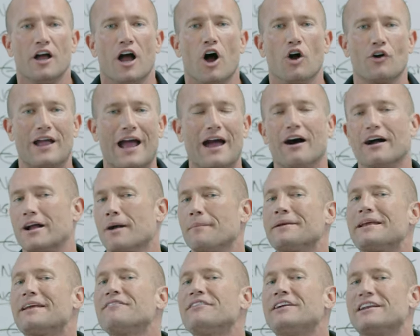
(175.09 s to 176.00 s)
Okay, like
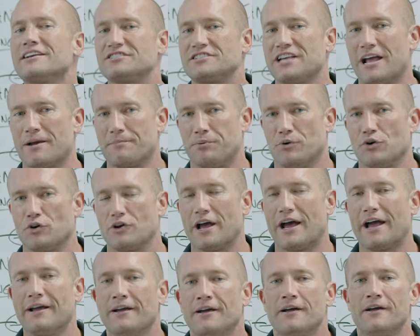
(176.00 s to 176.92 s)
I'm gonna give you an example,
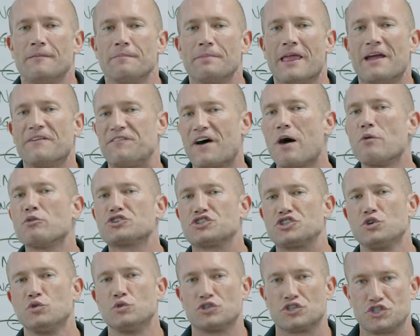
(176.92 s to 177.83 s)
okay? If I
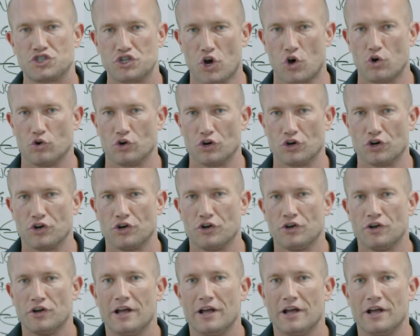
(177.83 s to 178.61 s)
was doing solar,